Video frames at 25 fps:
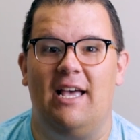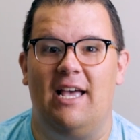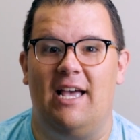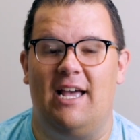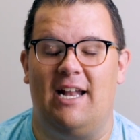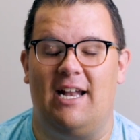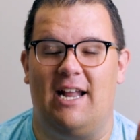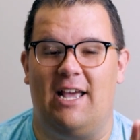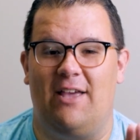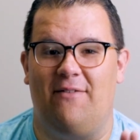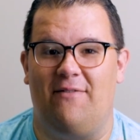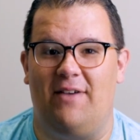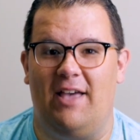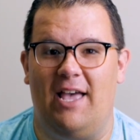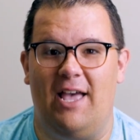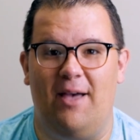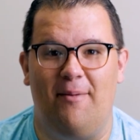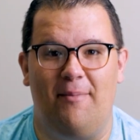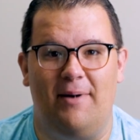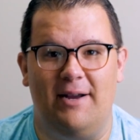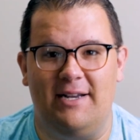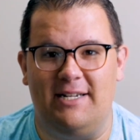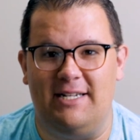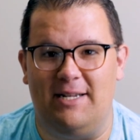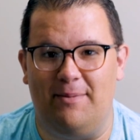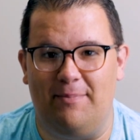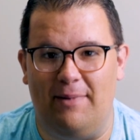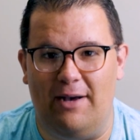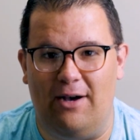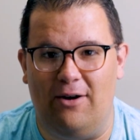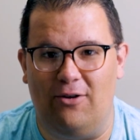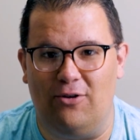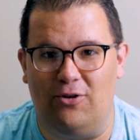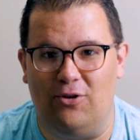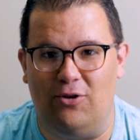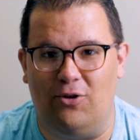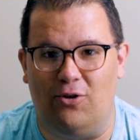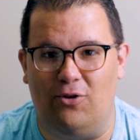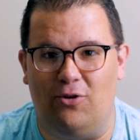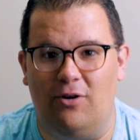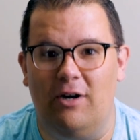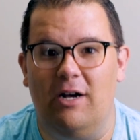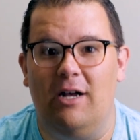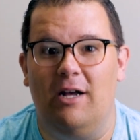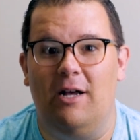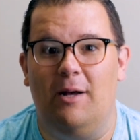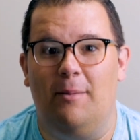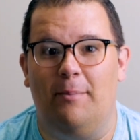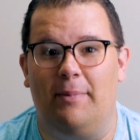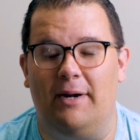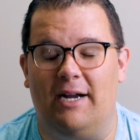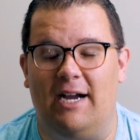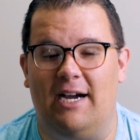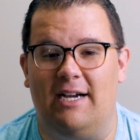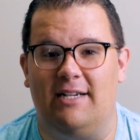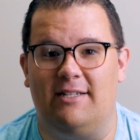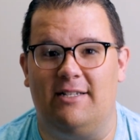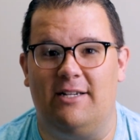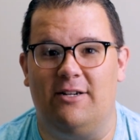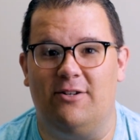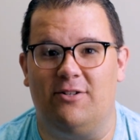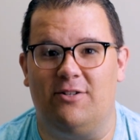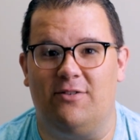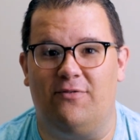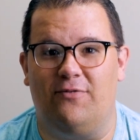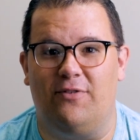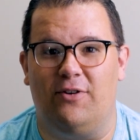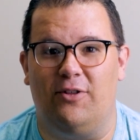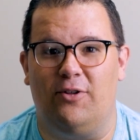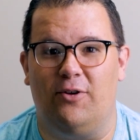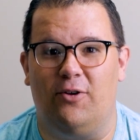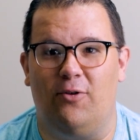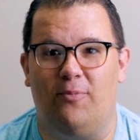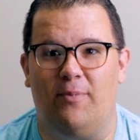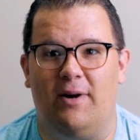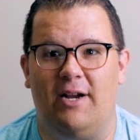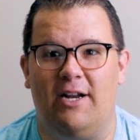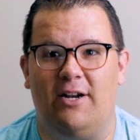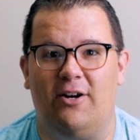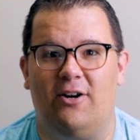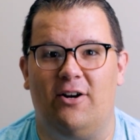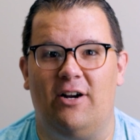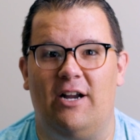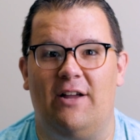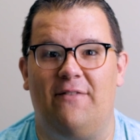and I've hit my 10-pound goal. But guys, here's a friendly reminder.